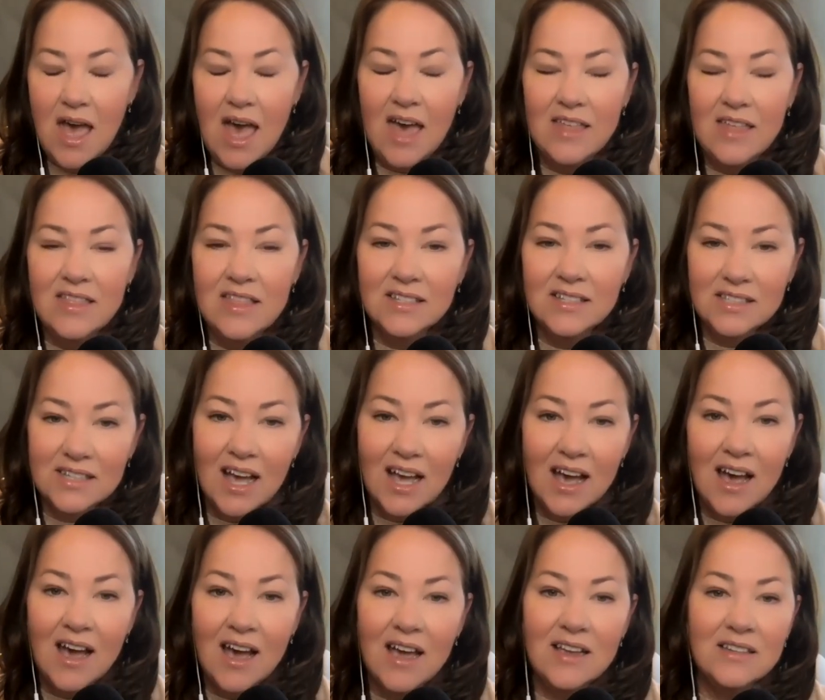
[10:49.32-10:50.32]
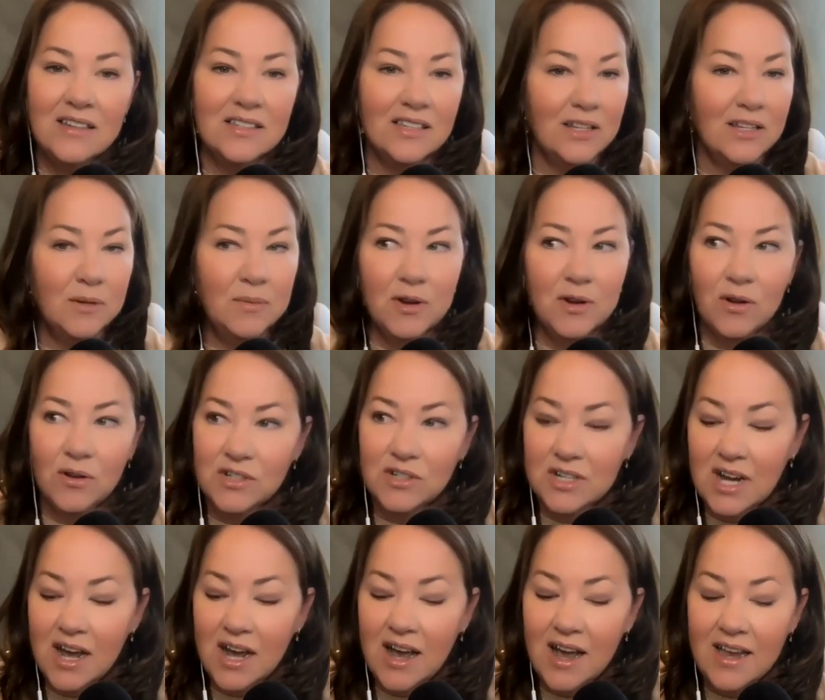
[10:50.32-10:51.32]
And this guy, he's a little bit older
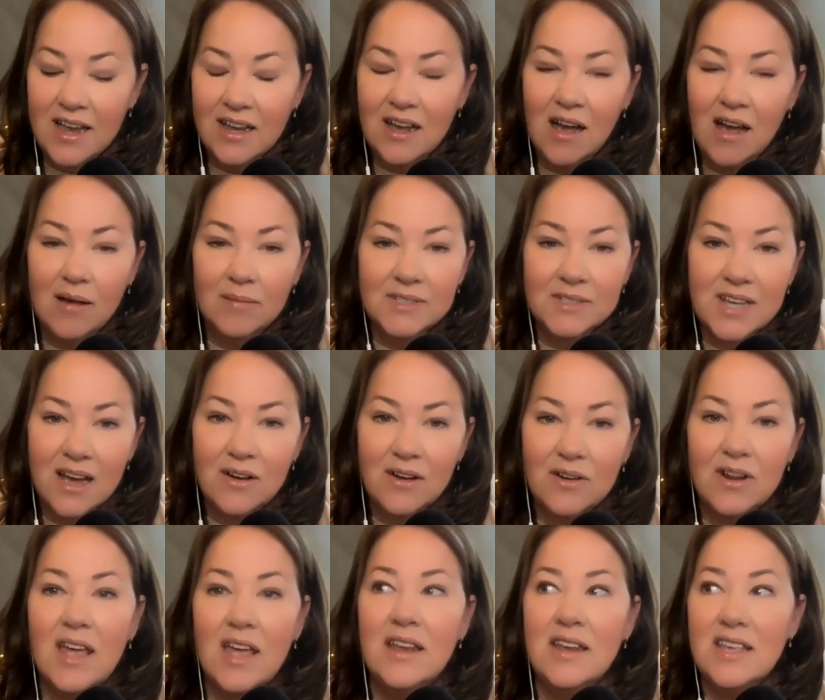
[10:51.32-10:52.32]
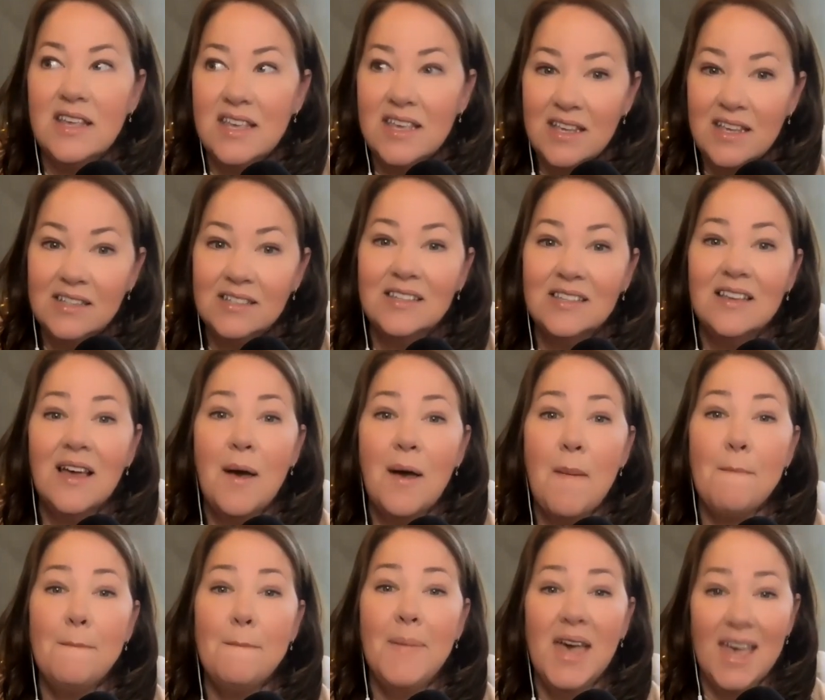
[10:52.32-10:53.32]
guy, comes out and he's
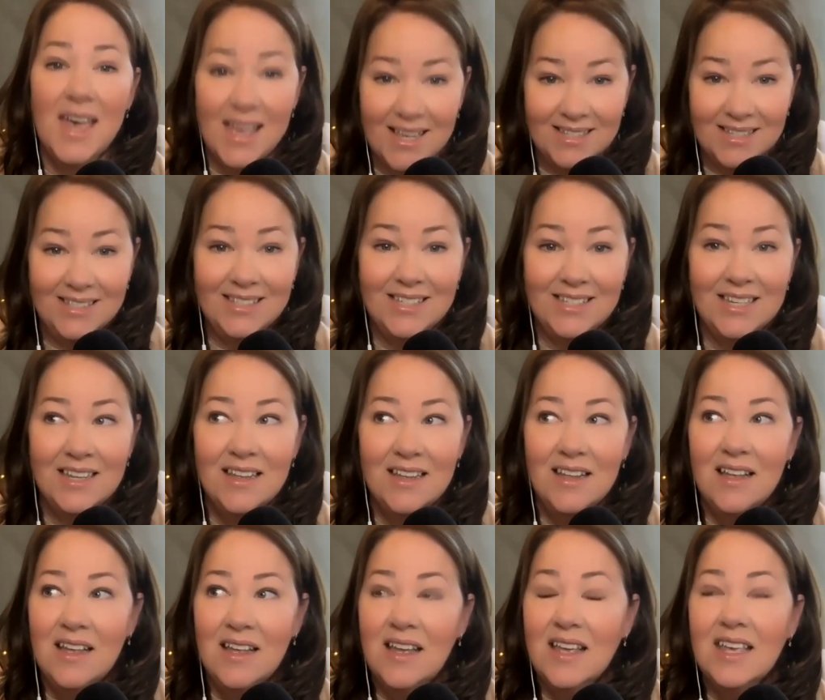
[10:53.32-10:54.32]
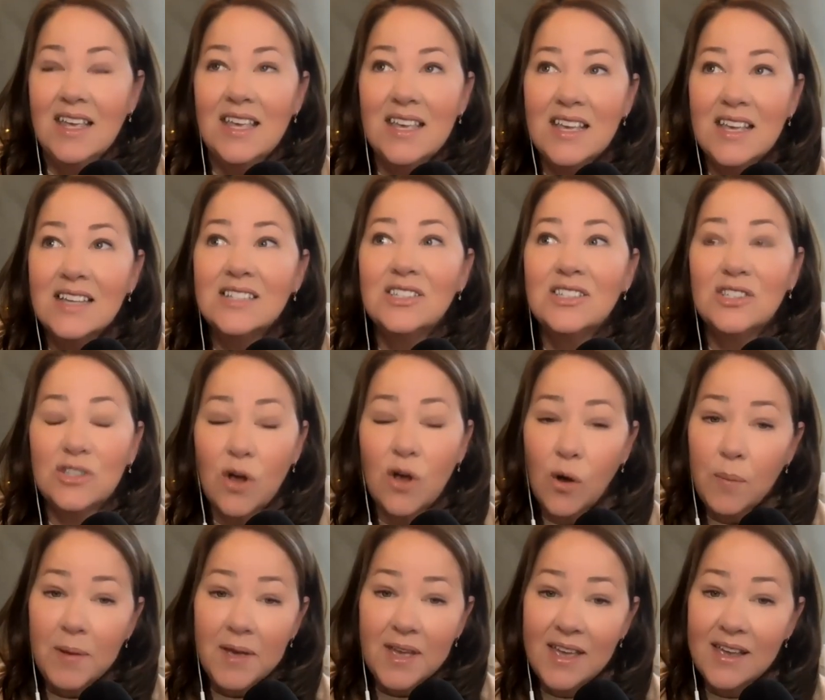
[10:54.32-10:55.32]
pissed. He is
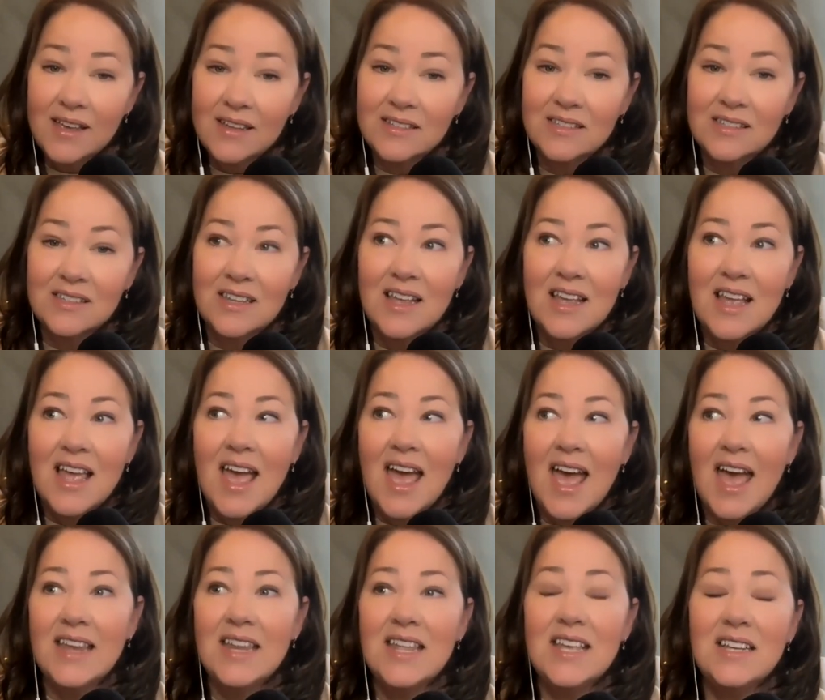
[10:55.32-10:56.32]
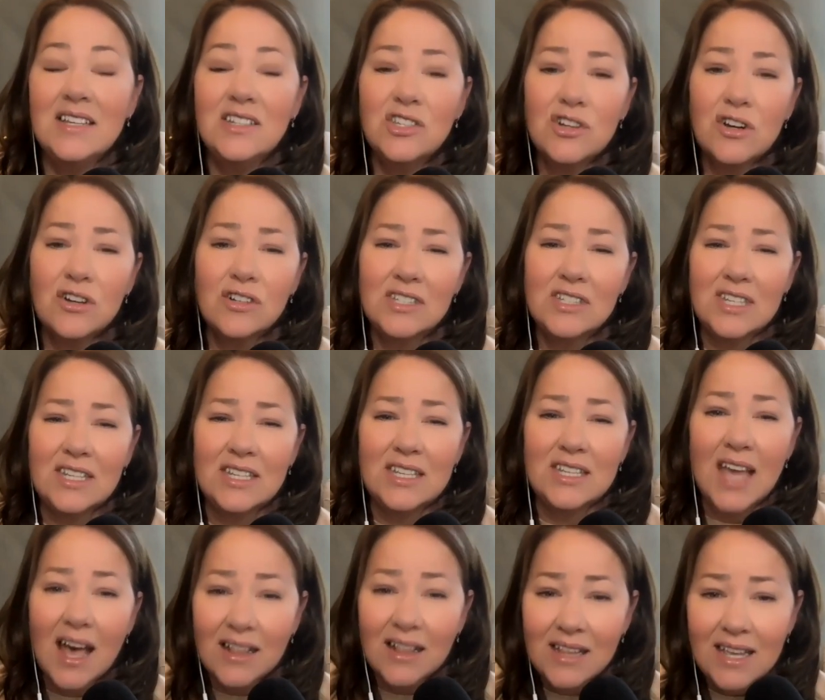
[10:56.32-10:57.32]
so pissed. And he starts
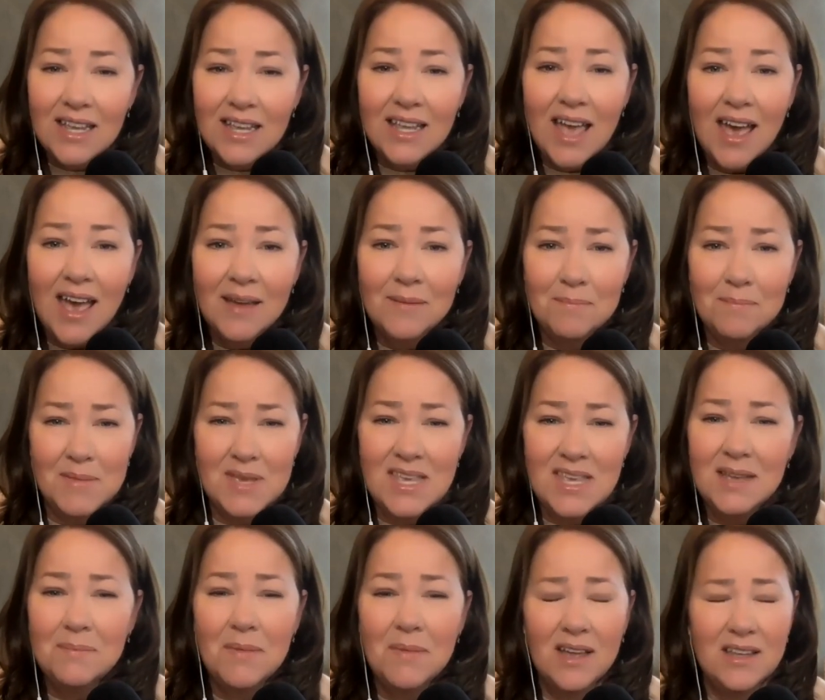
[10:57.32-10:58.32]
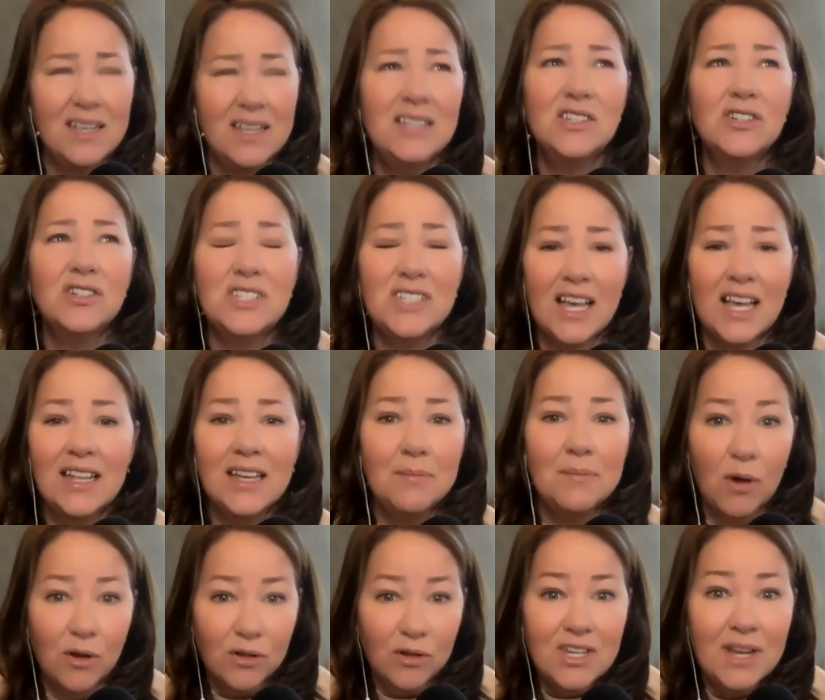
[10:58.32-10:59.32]
yelling at me. And he starts
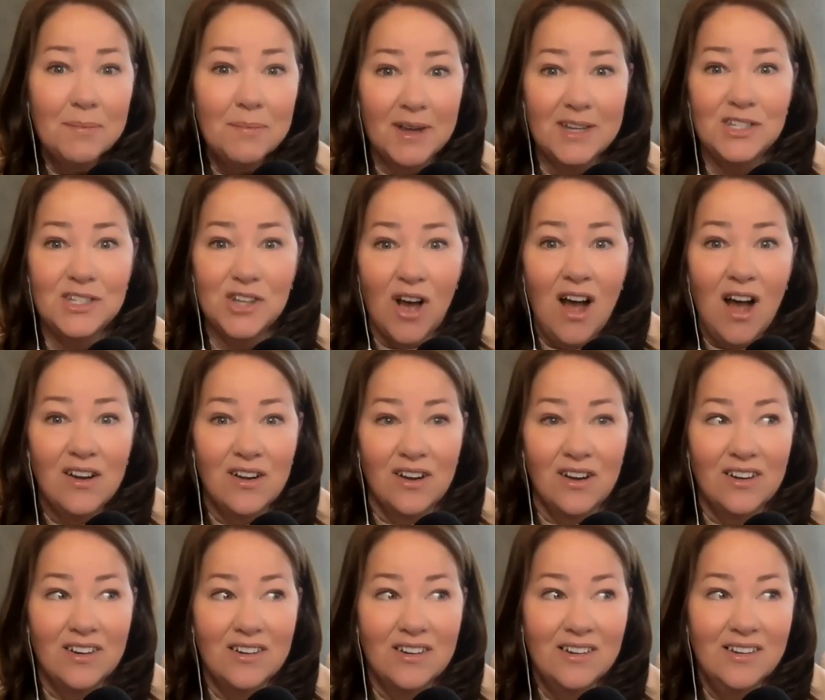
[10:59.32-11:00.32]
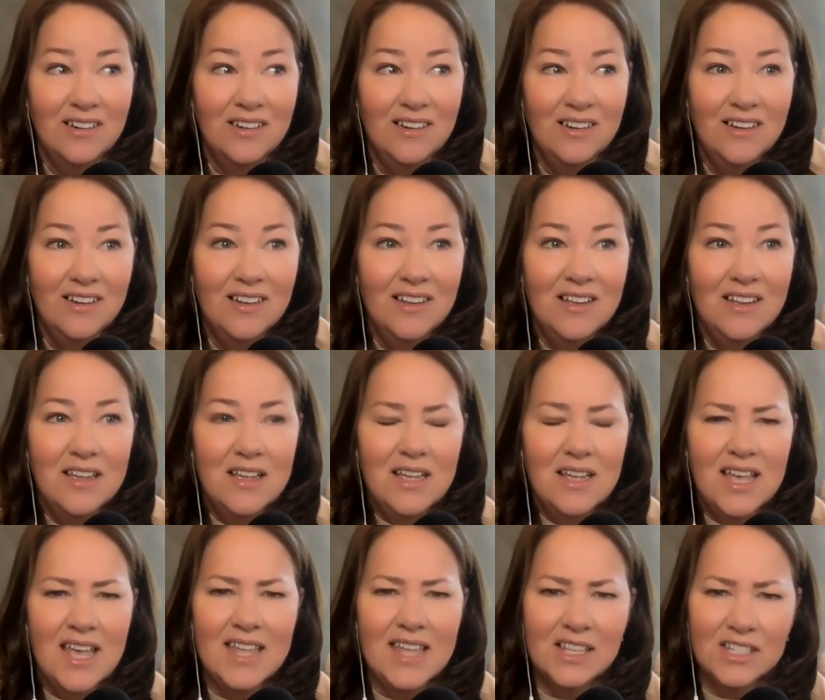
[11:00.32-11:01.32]
yelling mostly at my daughter
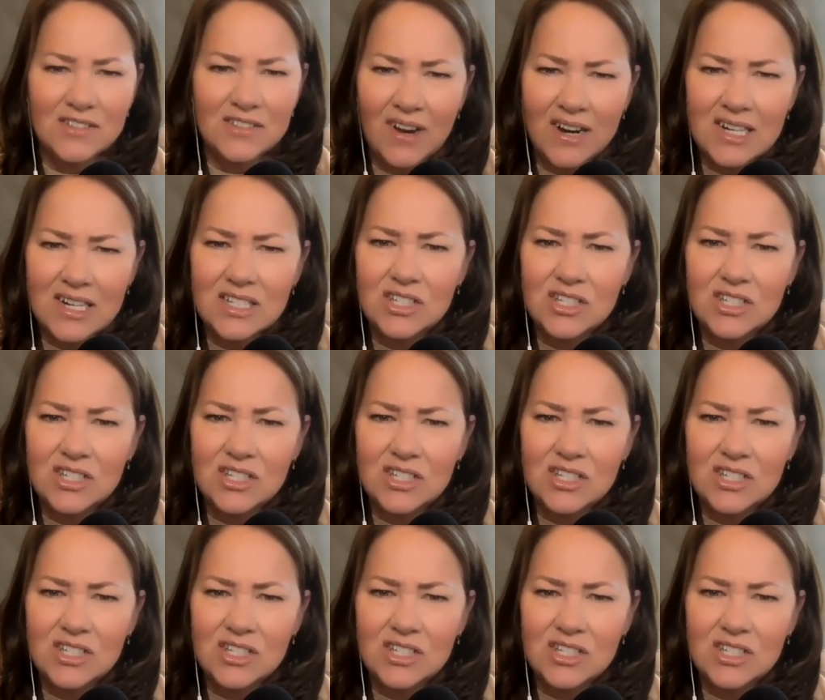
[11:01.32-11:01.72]
in this very